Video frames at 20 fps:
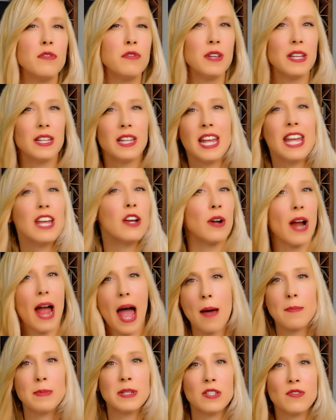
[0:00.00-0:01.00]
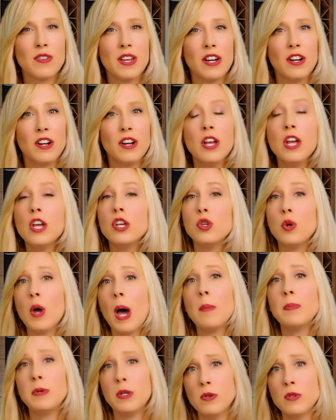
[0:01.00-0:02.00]
a feeling or atmosphere, you
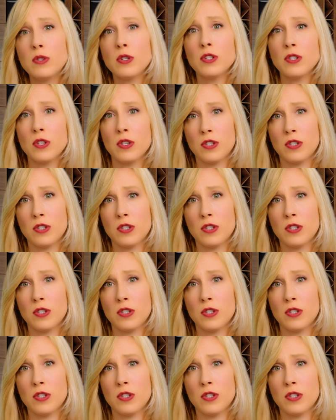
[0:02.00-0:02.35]
help users